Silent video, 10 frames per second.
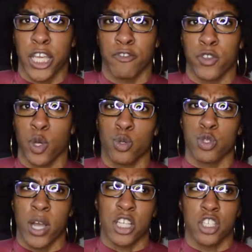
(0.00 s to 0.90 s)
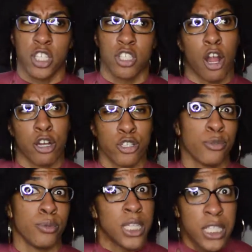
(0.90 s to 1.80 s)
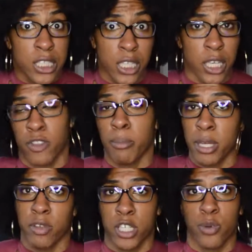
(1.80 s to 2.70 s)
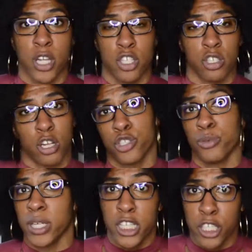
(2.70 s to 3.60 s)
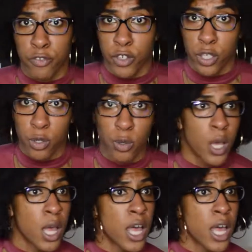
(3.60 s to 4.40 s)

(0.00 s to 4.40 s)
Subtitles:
If those questions are too easy, if the mid-range questions are too easy for you,